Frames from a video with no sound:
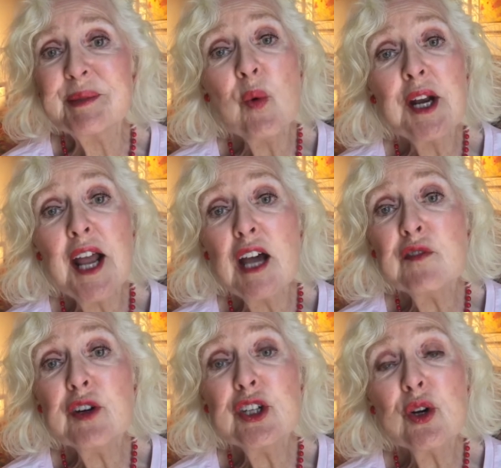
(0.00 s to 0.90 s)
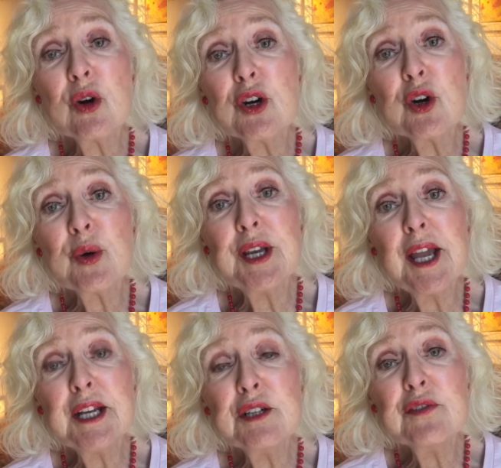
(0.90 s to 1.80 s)
Whatever your
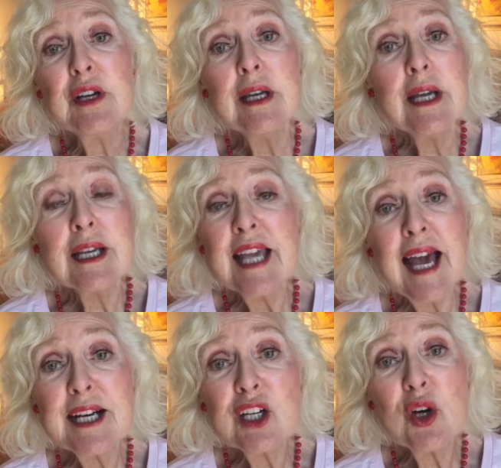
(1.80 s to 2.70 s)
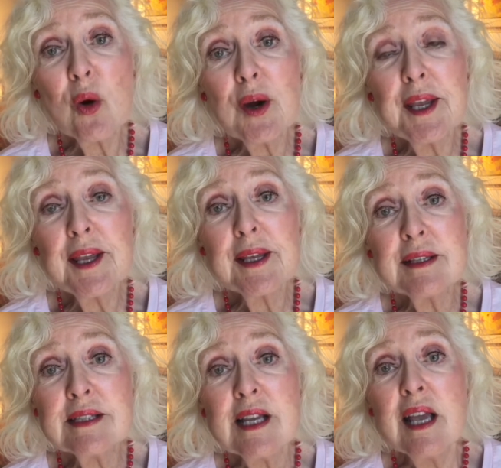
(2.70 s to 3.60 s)
creative category is,